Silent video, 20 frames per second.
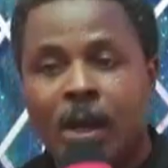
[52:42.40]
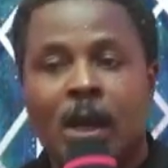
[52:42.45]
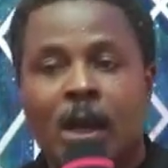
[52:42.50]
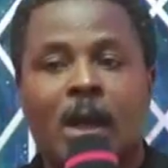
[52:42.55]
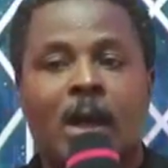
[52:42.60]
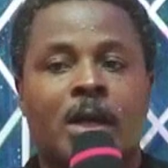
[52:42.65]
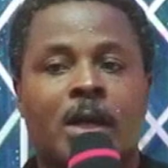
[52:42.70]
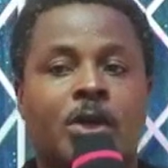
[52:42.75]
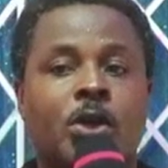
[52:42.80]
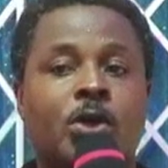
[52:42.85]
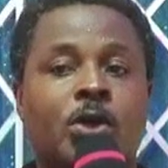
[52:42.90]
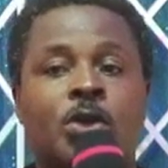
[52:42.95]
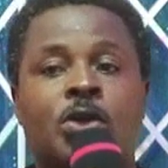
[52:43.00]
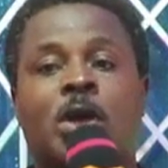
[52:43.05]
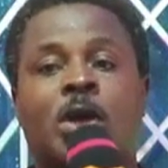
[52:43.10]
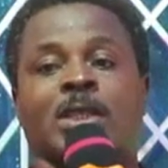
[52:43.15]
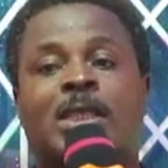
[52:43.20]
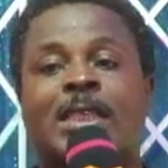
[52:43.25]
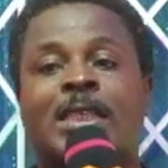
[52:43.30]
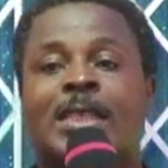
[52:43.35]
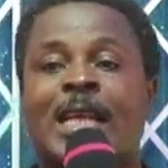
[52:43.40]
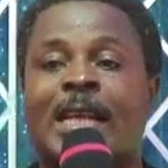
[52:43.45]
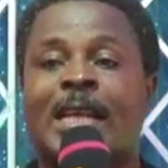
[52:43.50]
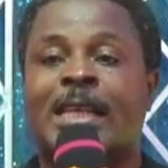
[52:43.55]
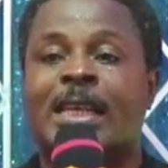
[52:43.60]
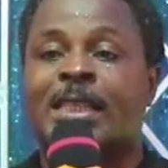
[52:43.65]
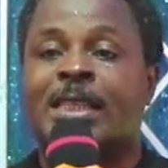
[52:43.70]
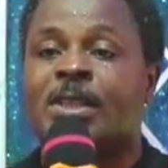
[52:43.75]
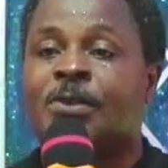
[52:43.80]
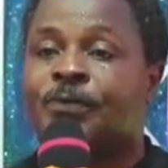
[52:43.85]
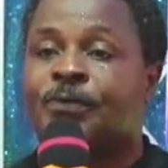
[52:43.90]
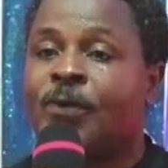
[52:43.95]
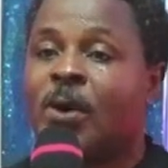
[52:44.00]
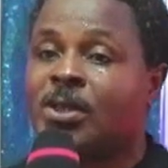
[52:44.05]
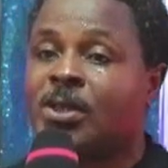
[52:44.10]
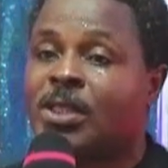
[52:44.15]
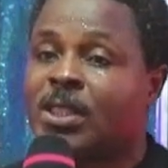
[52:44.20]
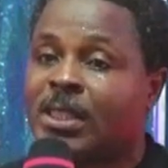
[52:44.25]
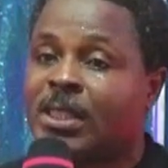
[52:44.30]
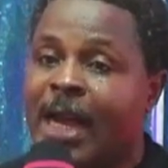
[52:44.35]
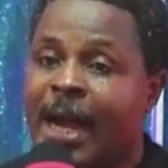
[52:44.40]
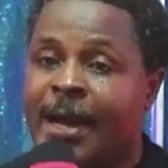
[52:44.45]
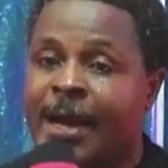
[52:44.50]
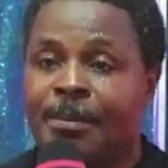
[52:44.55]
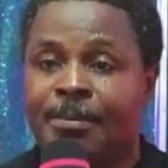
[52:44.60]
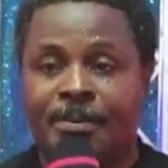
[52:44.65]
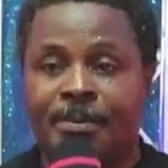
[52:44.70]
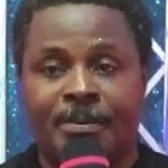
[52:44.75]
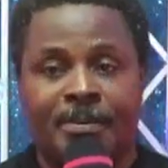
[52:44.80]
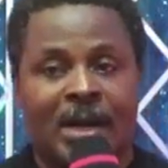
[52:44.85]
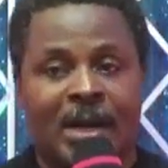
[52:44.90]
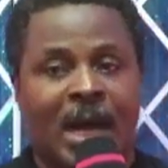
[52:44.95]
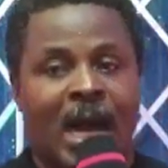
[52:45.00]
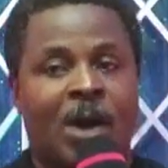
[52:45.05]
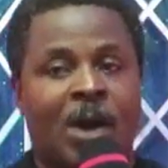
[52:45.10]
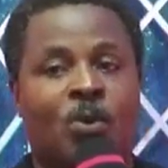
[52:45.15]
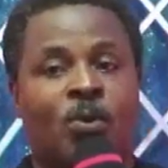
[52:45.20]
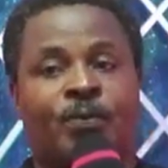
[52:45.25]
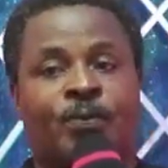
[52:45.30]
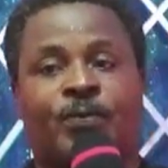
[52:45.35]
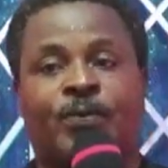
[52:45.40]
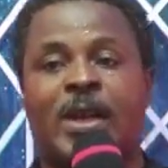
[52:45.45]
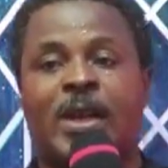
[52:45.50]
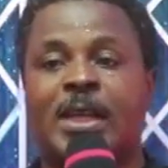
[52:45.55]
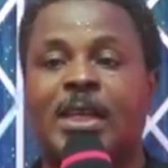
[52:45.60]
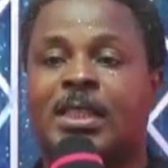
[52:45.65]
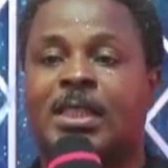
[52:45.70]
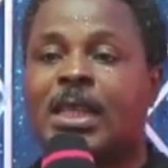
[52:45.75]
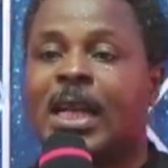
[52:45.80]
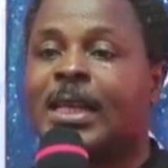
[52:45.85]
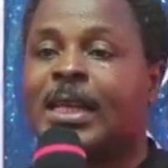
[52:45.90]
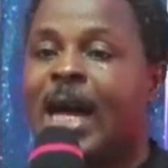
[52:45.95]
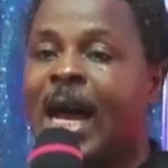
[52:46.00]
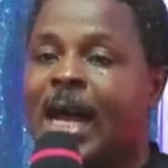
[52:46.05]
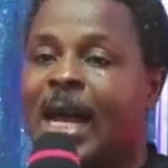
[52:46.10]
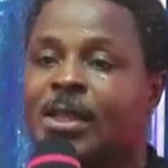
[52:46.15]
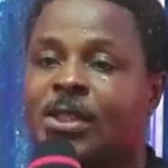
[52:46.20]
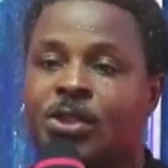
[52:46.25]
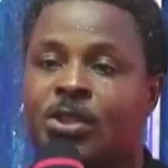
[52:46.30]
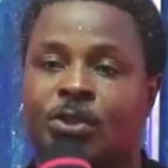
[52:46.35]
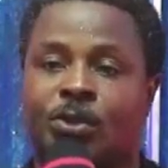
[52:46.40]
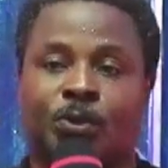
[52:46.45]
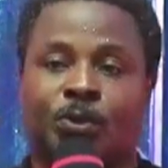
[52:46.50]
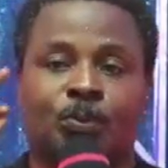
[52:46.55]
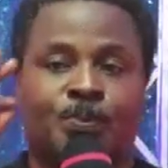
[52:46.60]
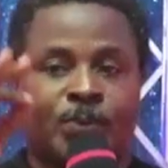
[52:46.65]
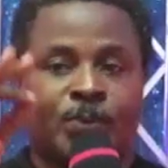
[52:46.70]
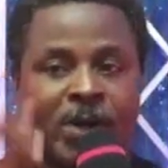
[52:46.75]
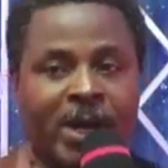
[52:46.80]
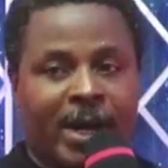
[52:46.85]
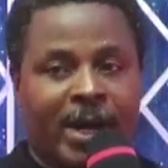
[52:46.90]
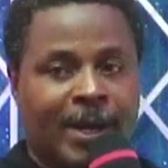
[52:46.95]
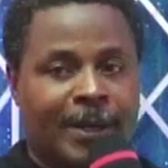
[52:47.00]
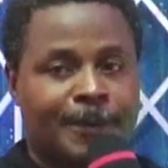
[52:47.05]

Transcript: Do you notice that this is the first time I will finish and ask you to pray?